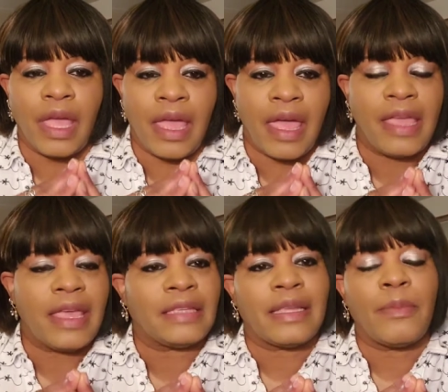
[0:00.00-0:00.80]
okay, hey,
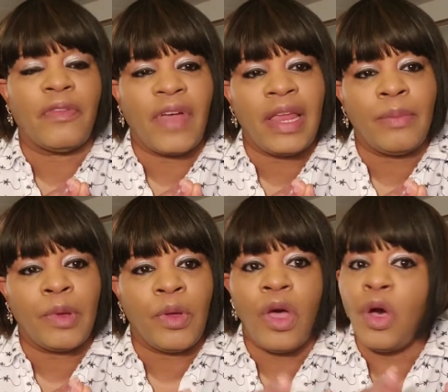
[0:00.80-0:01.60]
yes, I'm
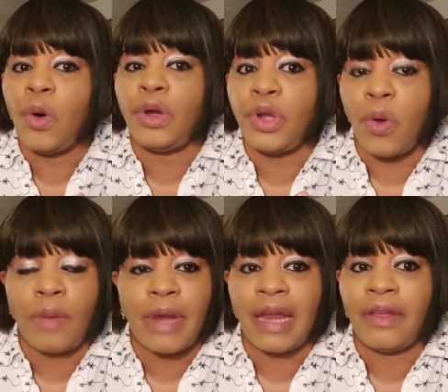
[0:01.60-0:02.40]
available, or
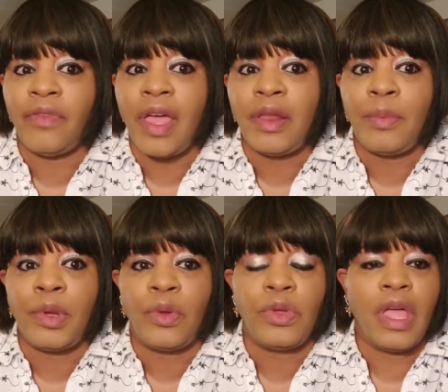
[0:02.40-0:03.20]
no, I'm not
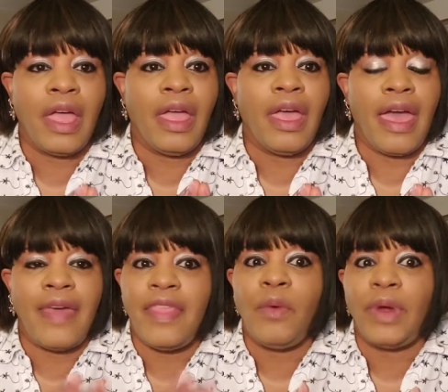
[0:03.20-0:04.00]
available.
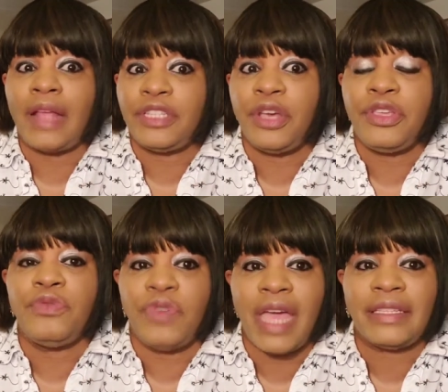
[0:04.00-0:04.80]
And then when I tell
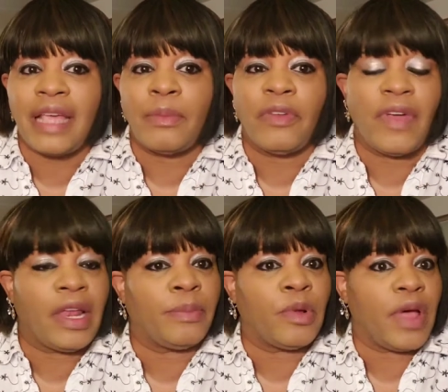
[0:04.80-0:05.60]
you, yes, I'm
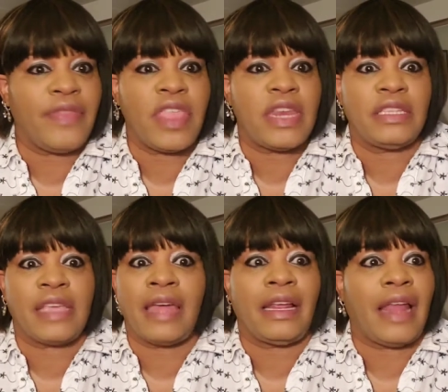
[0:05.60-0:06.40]
available, and then
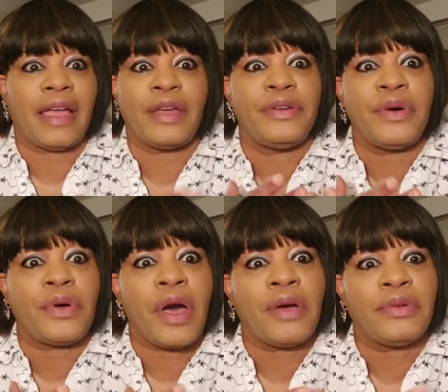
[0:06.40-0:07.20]
it's kind of like a
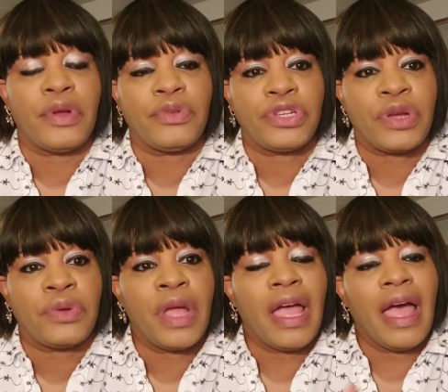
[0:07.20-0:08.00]
no call, no
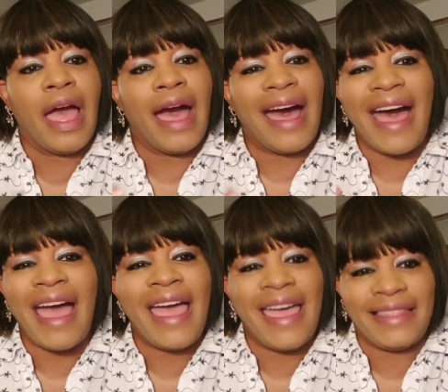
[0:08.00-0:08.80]
show.
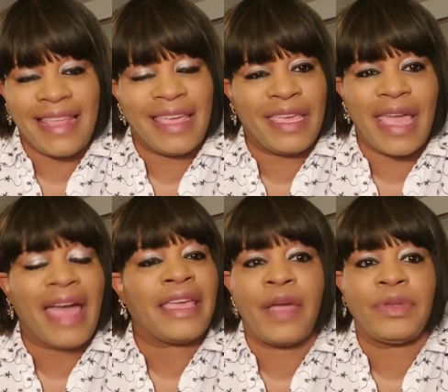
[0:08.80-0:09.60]
I
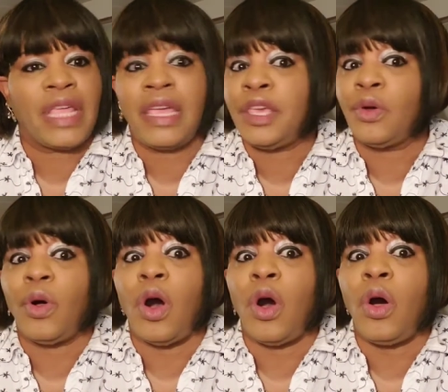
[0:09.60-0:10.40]
carried that
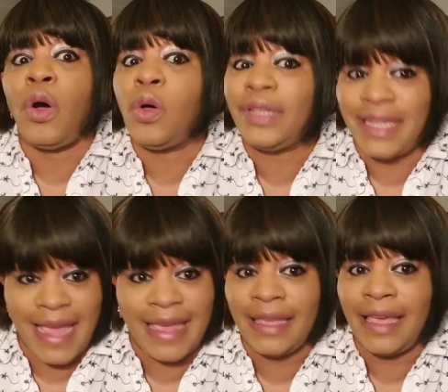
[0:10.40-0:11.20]
guilt all
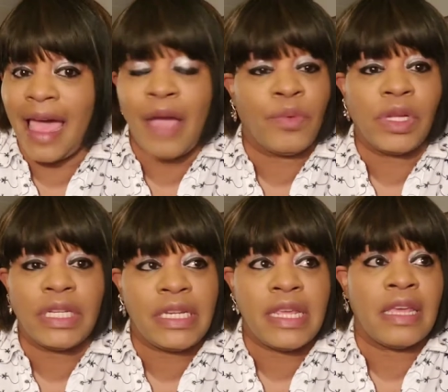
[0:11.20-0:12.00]
day. I
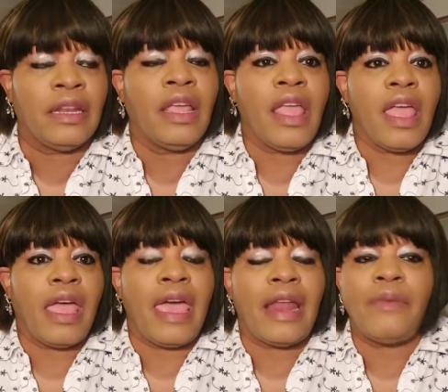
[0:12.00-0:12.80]
really did.
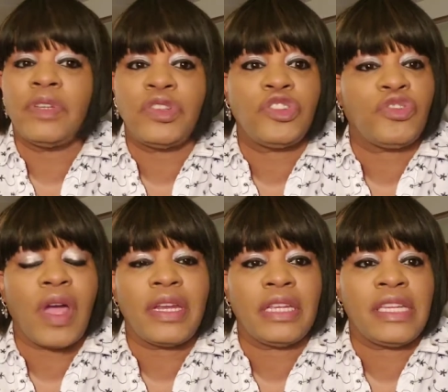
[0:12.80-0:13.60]
And I was just
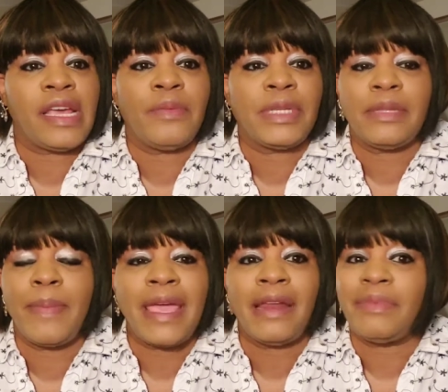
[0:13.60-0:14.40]
trying to tell
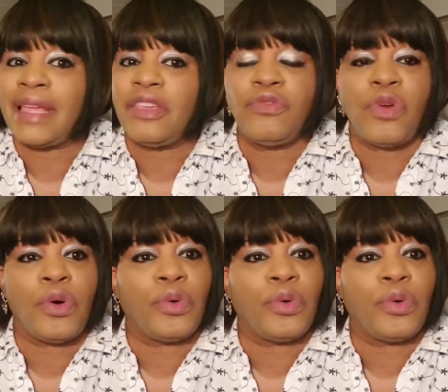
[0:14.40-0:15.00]
Mr. Man, I was like,